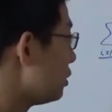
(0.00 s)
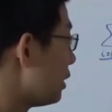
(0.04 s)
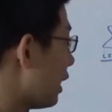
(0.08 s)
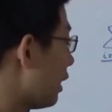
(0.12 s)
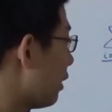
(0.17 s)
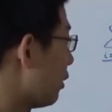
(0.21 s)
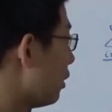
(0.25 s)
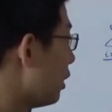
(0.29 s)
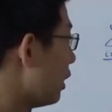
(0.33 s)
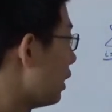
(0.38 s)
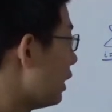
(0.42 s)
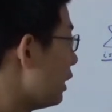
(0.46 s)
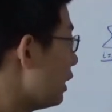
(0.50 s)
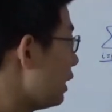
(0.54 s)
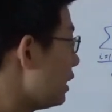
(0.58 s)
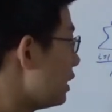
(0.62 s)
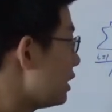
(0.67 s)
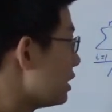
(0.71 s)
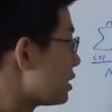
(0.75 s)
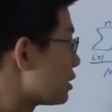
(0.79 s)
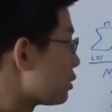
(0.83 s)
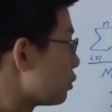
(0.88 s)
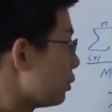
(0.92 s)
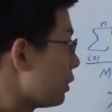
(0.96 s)
now
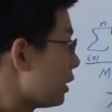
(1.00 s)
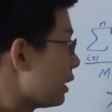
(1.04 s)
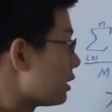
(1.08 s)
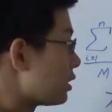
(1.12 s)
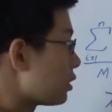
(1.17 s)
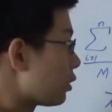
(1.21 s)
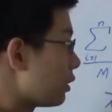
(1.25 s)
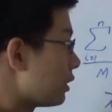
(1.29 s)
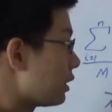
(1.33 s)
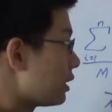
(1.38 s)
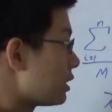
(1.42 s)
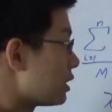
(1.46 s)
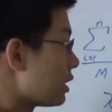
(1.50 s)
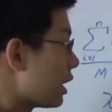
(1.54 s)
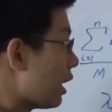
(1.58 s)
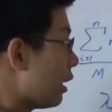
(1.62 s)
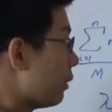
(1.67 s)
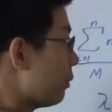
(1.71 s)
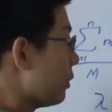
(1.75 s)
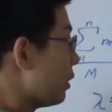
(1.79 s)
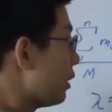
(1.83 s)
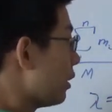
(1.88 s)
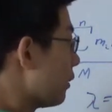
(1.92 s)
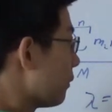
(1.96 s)
is we integrate the
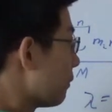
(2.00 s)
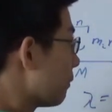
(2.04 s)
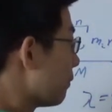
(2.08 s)
top,